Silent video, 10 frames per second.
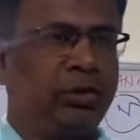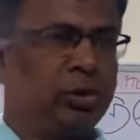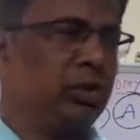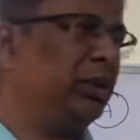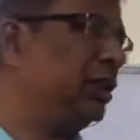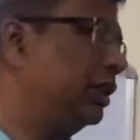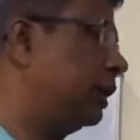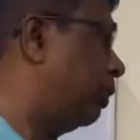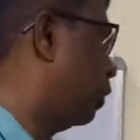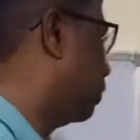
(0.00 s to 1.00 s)
So this is
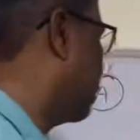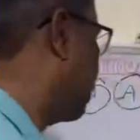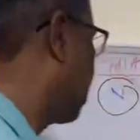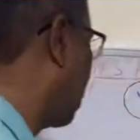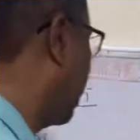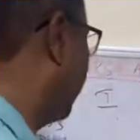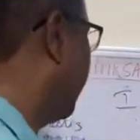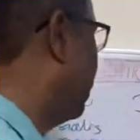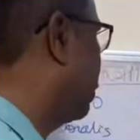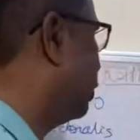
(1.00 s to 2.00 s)
about a short
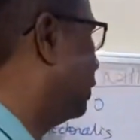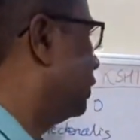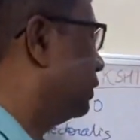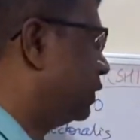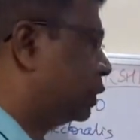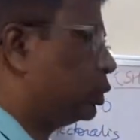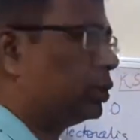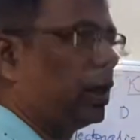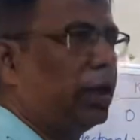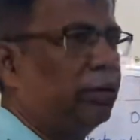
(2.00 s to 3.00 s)
video just to
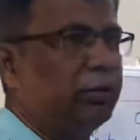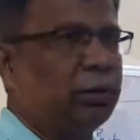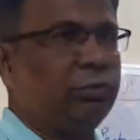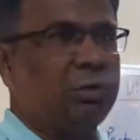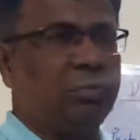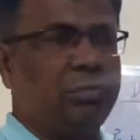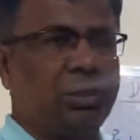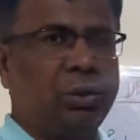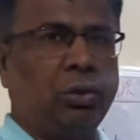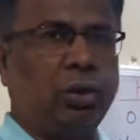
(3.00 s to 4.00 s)
start with after a
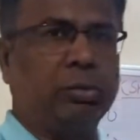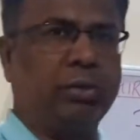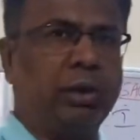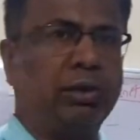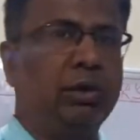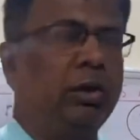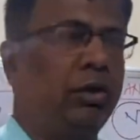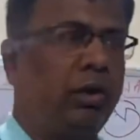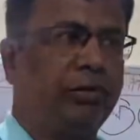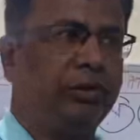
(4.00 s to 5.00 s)
very long break
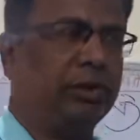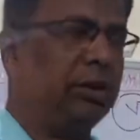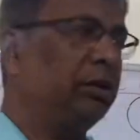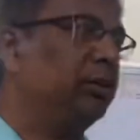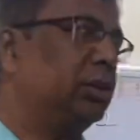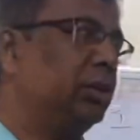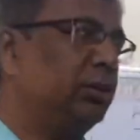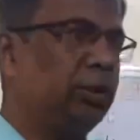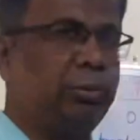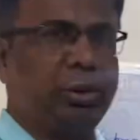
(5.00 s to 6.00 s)
of the three muscles of
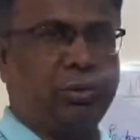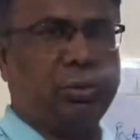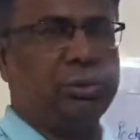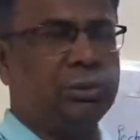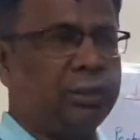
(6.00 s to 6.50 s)
the pectoral region.